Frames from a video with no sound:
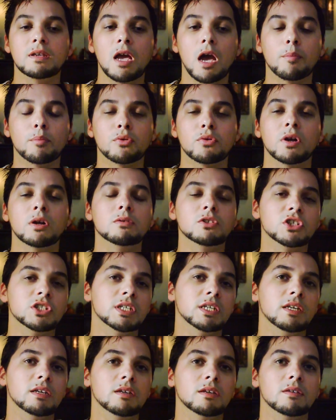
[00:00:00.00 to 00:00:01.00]

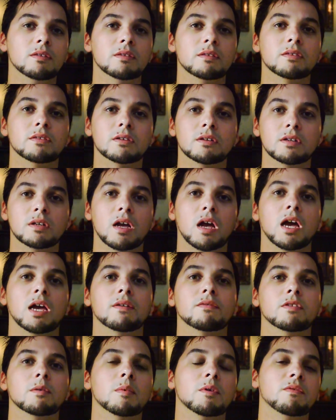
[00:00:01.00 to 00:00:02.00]
Approaching the third eye
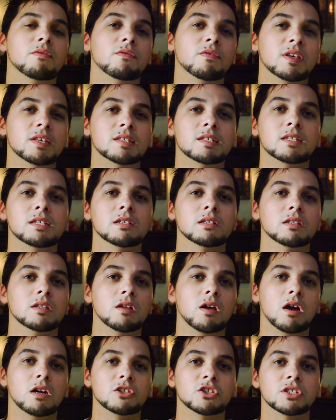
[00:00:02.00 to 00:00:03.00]
from a
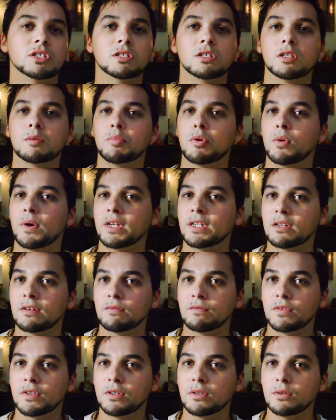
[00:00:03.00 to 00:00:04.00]
physiological point
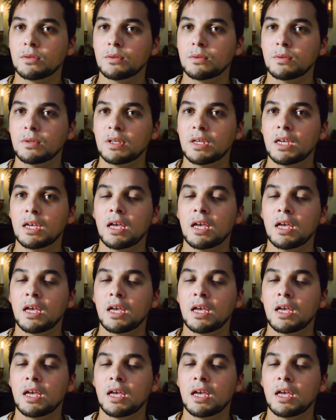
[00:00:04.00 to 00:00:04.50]
of view,